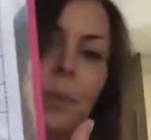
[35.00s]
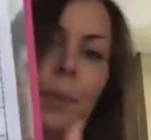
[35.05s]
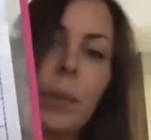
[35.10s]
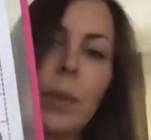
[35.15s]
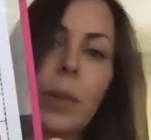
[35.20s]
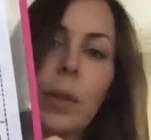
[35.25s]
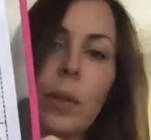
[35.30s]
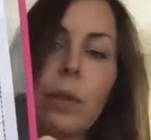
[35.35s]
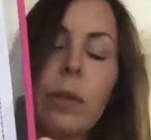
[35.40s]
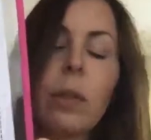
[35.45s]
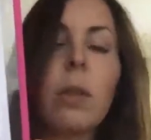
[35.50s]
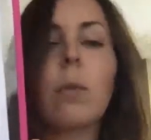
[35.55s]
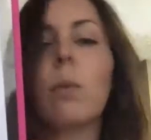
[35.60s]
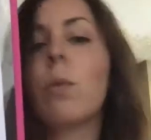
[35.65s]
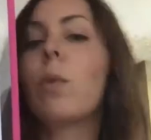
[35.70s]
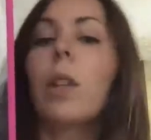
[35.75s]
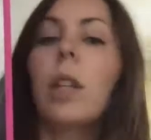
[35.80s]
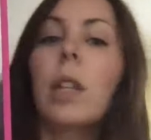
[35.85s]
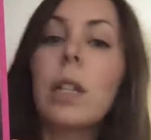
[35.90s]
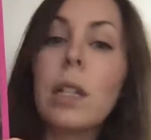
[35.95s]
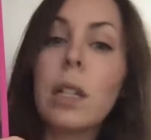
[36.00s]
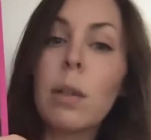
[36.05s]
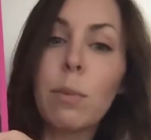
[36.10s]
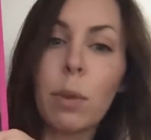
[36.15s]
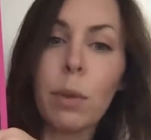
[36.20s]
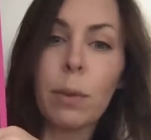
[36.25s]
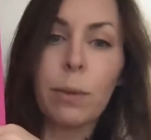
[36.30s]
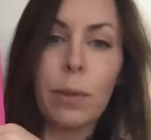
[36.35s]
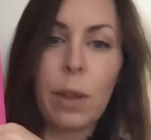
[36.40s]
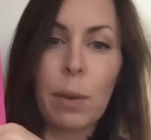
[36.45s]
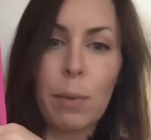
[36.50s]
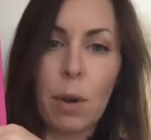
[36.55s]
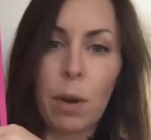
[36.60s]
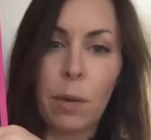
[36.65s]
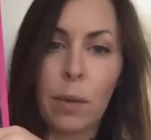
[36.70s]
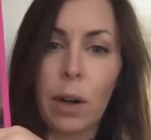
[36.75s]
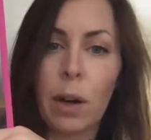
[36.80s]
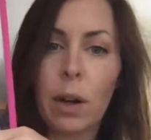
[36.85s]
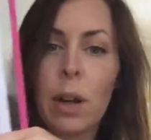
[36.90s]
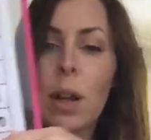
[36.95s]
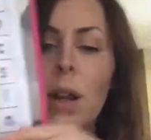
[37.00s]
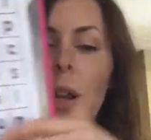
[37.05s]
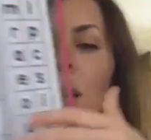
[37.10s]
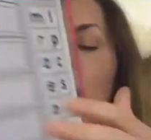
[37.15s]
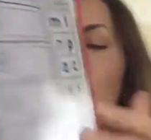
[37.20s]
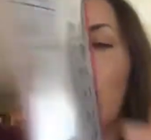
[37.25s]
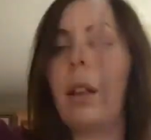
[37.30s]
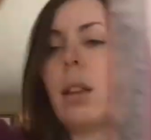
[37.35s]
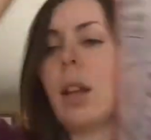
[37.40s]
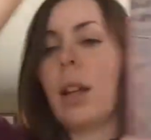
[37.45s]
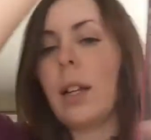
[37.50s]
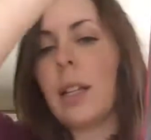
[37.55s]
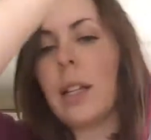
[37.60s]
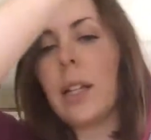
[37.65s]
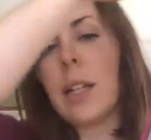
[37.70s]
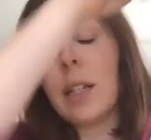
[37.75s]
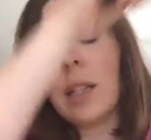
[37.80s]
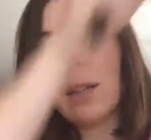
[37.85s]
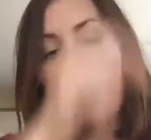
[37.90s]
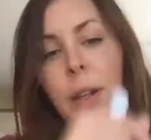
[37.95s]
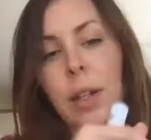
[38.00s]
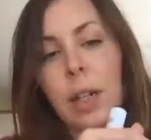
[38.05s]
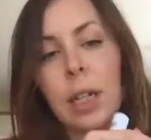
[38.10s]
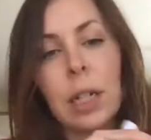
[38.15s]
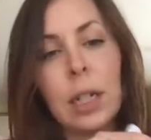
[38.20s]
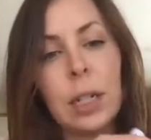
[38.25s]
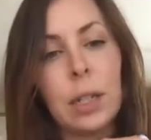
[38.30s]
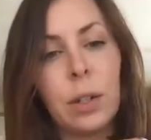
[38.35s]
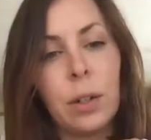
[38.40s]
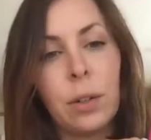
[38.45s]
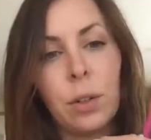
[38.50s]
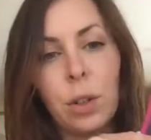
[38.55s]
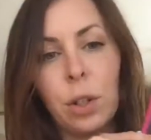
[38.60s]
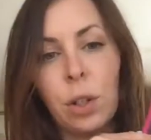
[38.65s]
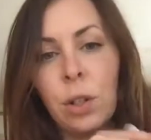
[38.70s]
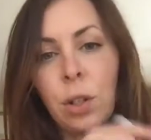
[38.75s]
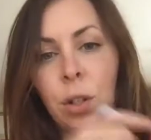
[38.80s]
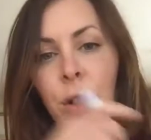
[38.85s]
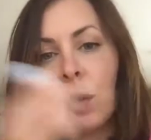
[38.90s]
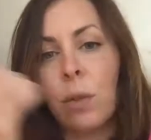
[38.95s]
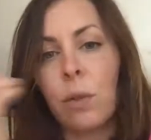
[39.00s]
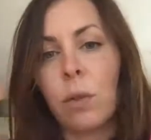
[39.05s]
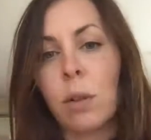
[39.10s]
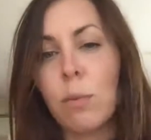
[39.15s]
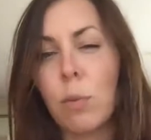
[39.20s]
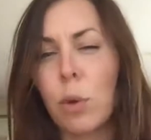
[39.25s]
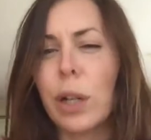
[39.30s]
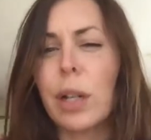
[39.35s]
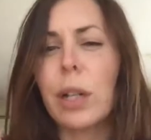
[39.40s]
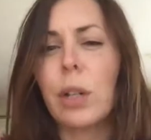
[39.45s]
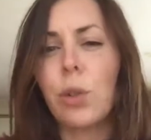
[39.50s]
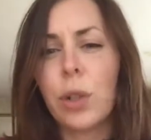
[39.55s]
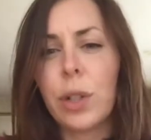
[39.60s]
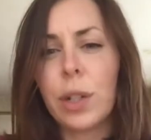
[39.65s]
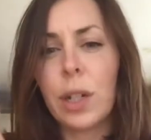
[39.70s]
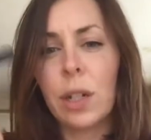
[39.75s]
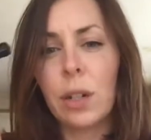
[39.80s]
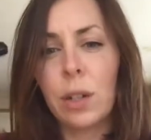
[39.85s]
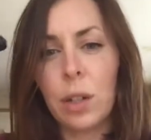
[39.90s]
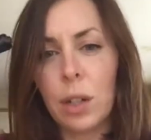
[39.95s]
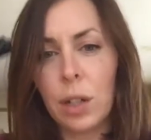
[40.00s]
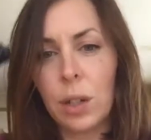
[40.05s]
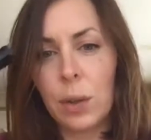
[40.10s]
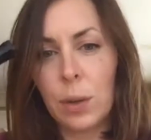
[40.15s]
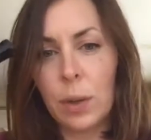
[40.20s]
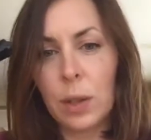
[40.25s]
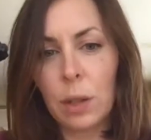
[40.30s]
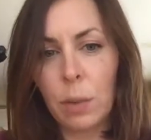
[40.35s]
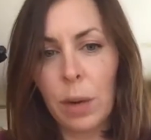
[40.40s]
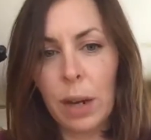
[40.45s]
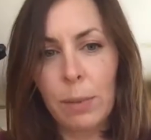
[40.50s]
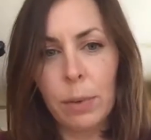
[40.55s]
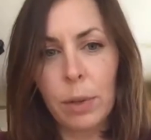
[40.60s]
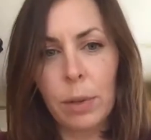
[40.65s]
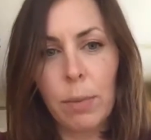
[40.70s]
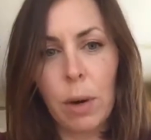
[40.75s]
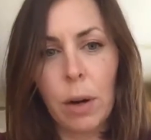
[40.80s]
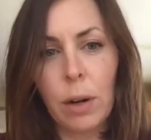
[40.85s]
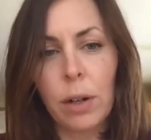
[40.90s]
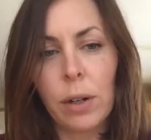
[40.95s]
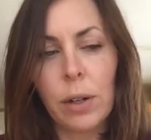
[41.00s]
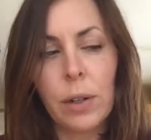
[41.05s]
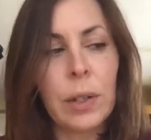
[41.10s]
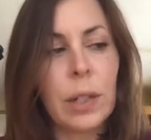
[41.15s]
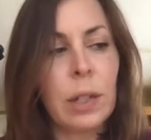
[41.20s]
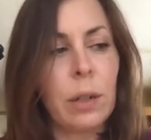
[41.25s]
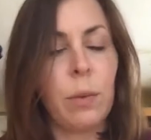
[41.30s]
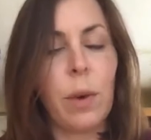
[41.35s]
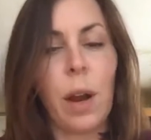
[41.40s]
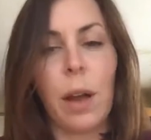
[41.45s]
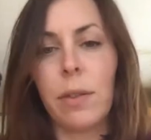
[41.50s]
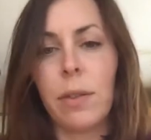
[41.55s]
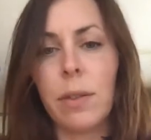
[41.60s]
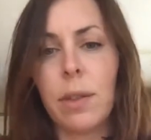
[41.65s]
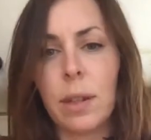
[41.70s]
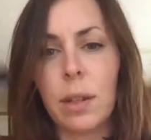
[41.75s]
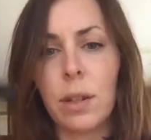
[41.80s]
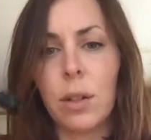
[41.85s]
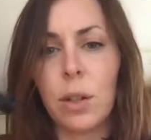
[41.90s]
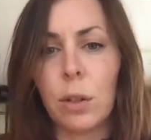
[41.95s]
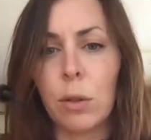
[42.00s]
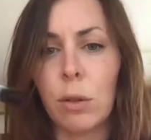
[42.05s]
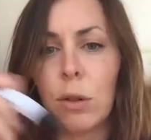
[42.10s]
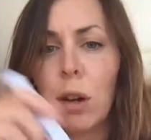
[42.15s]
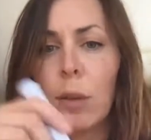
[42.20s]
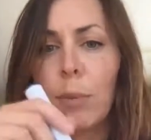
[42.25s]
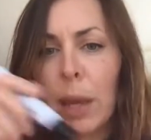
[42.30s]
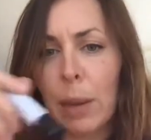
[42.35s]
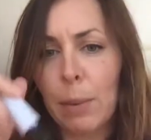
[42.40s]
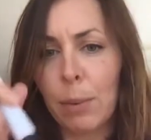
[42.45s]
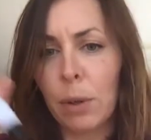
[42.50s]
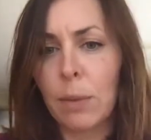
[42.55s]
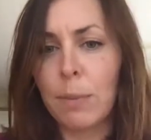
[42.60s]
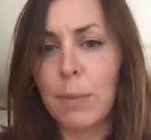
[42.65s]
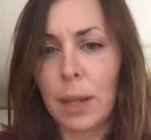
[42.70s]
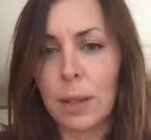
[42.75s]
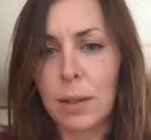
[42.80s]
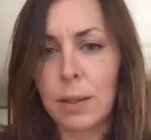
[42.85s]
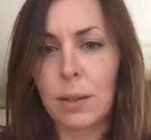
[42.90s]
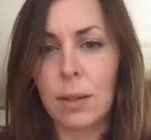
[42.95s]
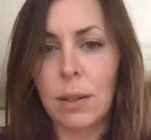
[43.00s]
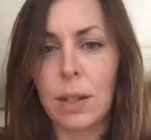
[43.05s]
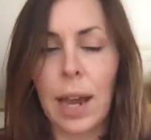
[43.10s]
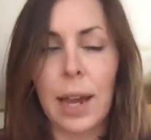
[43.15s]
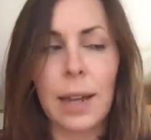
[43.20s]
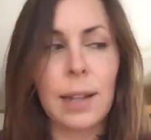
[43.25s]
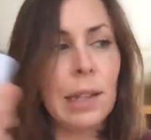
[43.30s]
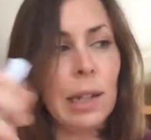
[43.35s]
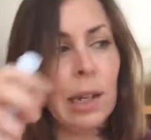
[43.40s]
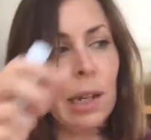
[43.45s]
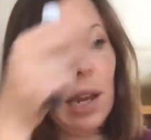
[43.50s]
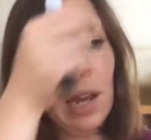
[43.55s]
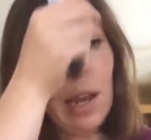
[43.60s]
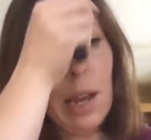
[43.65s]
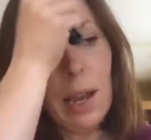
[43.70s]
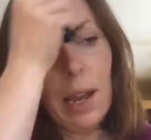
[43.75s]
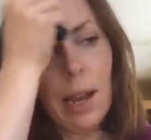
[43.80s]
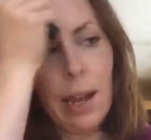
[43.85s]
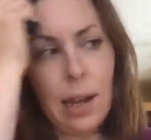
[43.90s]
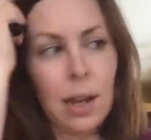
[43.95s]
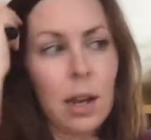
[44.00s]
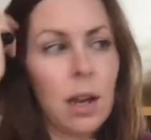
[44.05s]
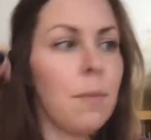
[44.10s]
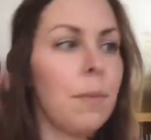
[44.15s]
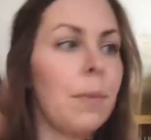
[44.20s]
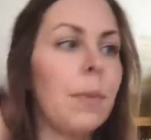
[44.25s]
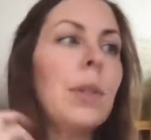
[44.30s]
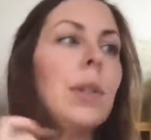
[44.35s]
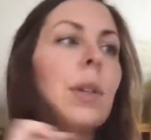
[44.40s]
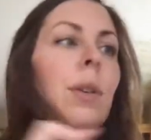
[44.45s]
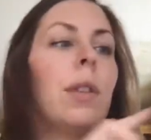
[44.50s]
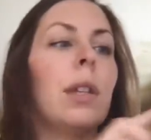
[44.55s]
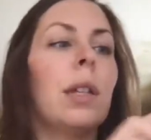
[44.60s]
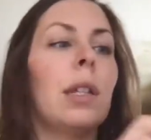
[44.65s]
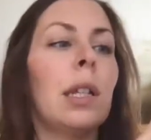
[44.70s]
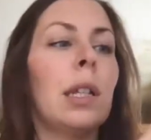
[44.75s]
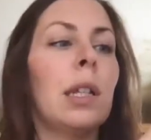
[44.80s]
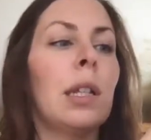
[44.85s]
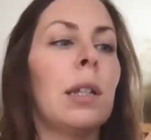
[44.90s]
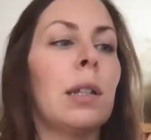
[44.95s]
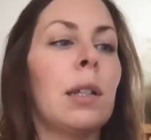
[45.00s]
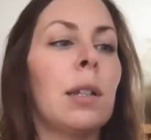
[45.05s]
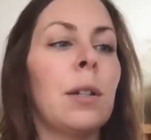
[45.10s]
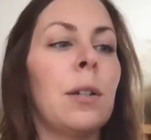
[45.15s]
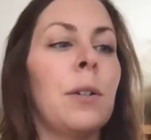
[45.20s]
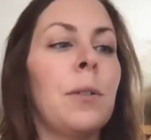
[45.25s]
so it's a really simple flip over. A lot of the kids find it easier to do or more interesting to use the whiteboard markers rather than to do a paper and pencil task. So this